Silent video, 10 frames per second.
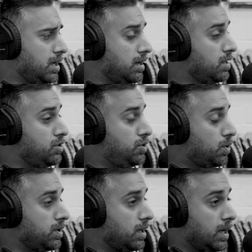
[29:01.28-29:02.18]
And
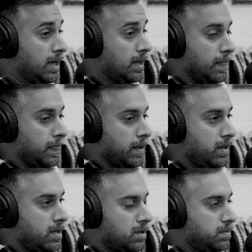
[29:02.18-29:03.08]
don't,
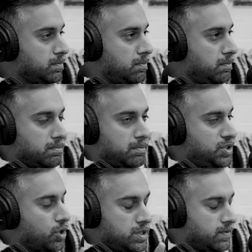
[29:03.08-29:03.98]
you know,
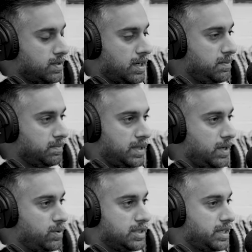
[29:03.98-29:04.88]
majority of time, they
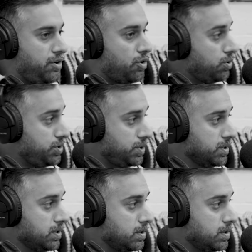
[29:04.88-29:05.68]
will say no to you.